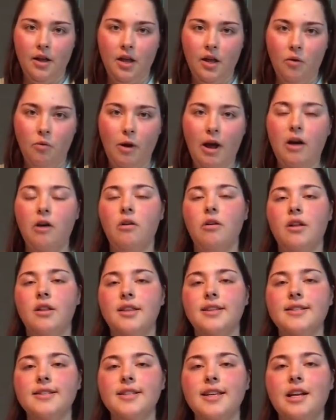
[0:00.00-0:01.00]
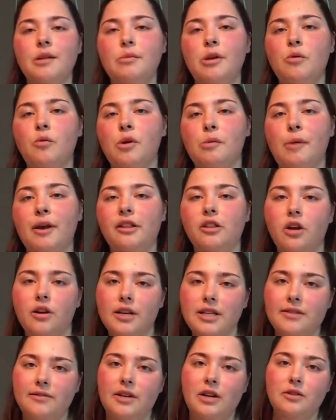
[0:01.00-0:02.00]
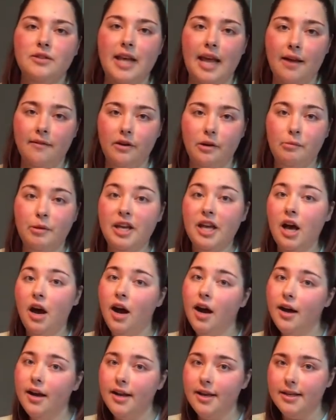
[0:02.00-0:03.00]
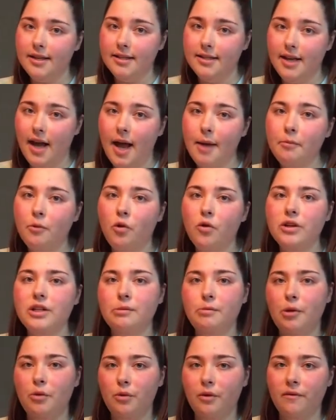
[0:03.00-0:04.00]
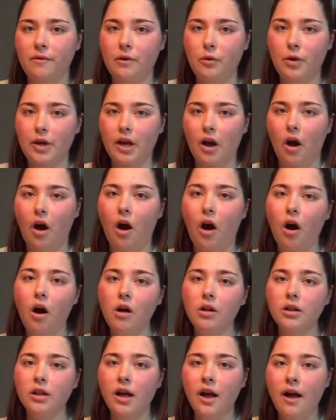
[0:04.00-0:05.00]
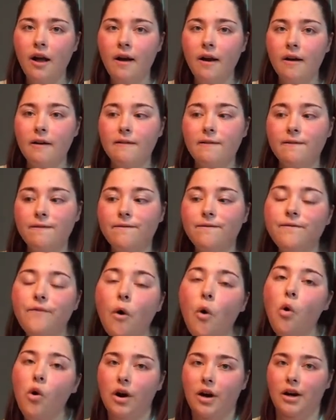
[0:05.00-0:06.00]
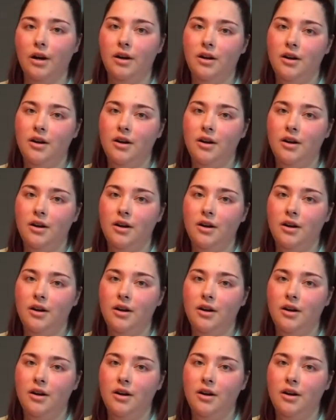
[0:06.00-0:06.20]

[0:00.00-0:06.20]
Well, this is going to be one of my longest videos ever because I'm going to be reviewing all four